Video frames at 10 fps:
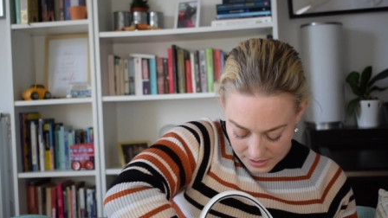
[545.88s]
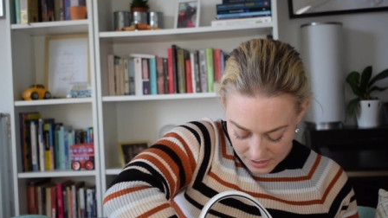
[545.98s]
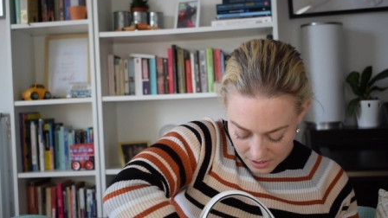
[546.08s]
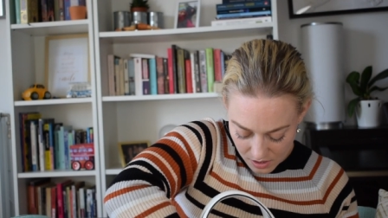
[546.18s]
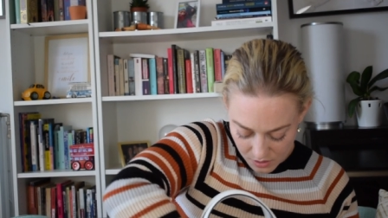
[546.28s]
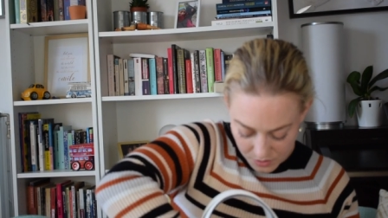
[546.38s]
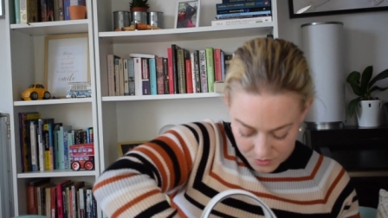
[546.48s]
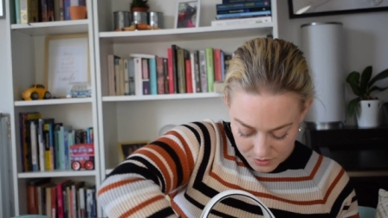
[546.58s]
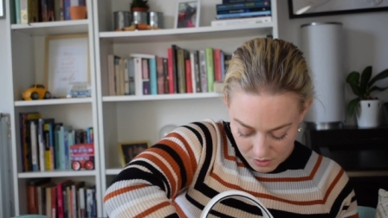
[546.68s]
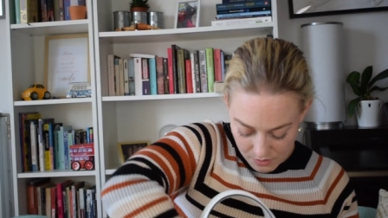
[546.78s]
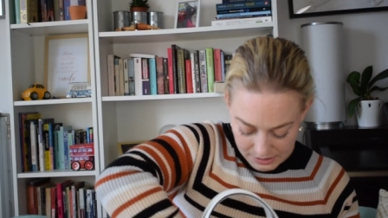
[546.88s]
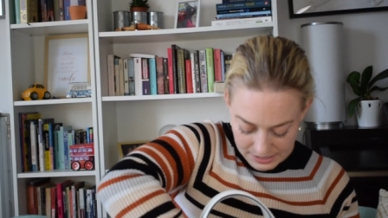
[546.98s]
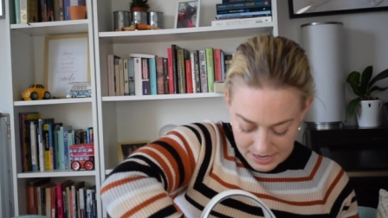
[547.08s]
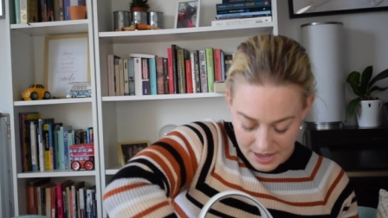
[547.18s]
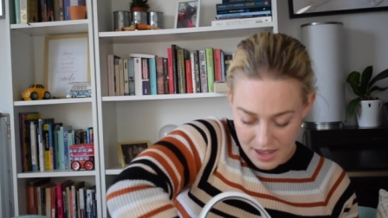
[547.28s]
I also
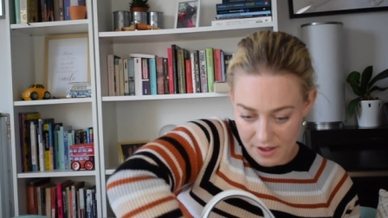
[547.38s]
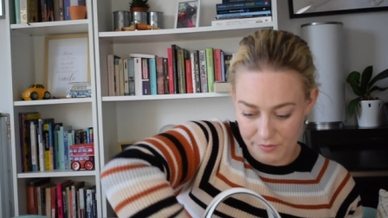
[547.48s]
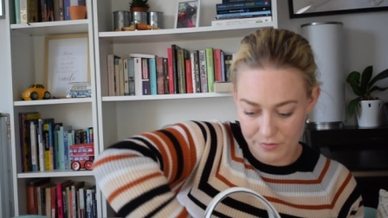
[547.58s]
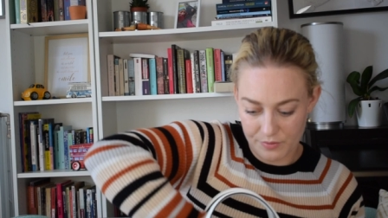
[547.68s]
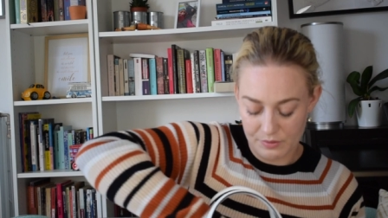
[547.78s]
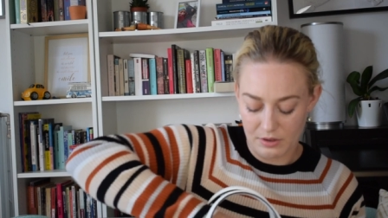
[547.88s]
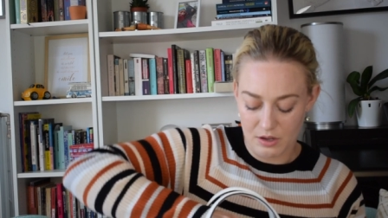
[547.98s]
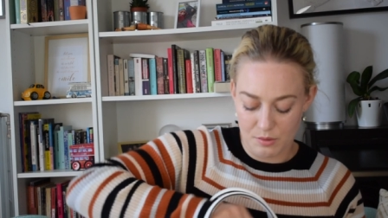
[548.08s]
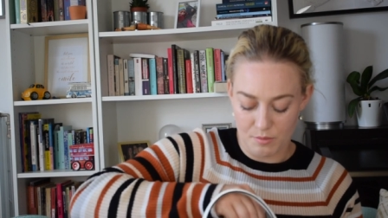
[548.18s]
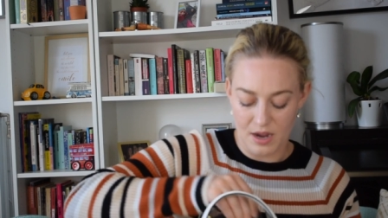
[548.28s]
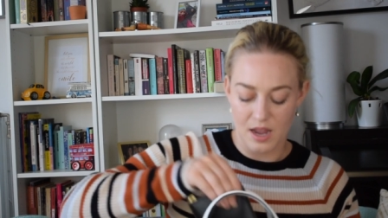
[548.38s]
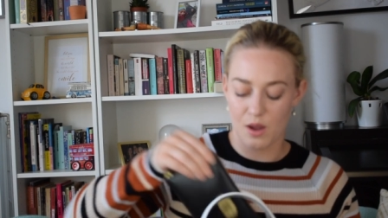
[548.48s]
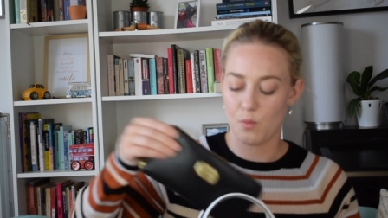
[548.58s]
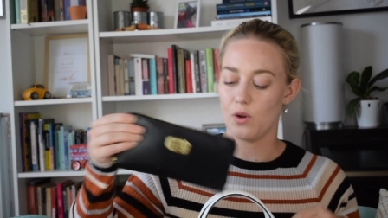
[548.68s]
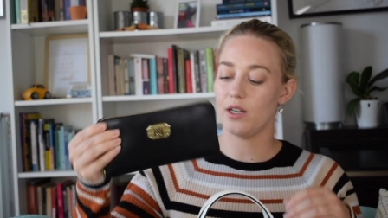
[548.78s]
have my
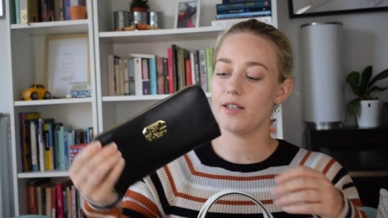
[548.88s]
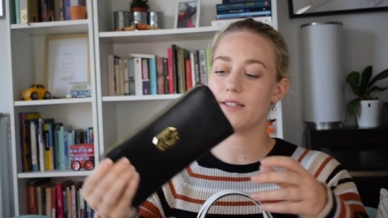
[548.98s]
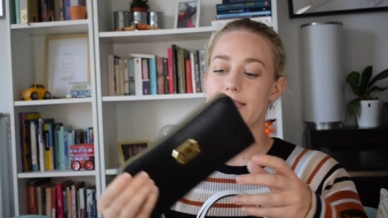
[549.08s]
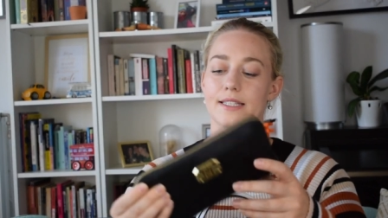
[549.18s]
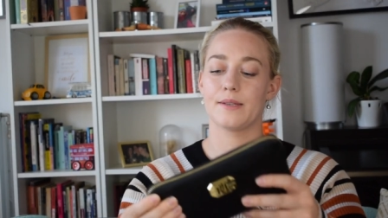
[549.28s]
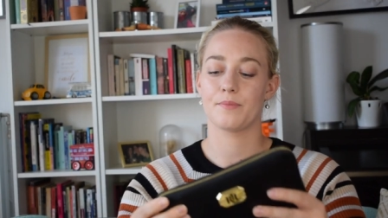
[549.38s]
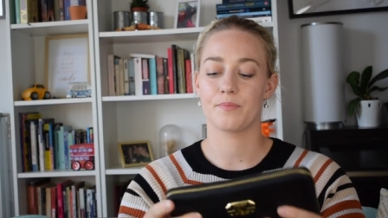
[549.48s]
wallet.